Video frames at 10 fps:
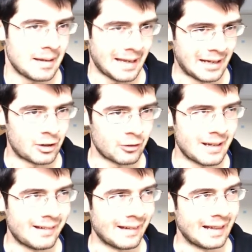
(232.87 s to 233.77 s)

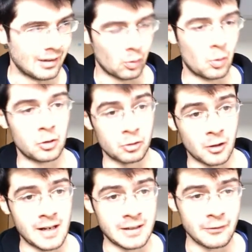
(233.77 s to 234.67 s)
increasing or
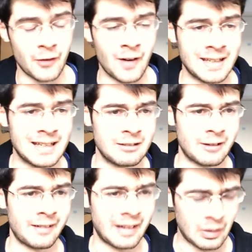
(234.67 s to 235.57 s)
trying to find
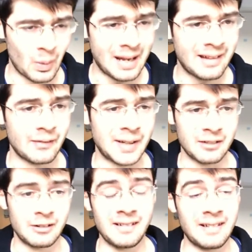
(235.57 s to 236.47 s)
interesting ways of
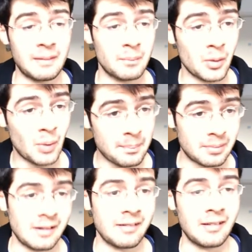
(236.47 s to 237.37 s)
increasing my web
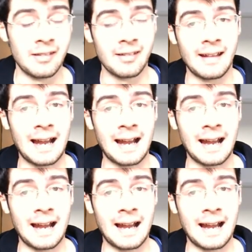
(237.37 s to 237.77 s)
presence,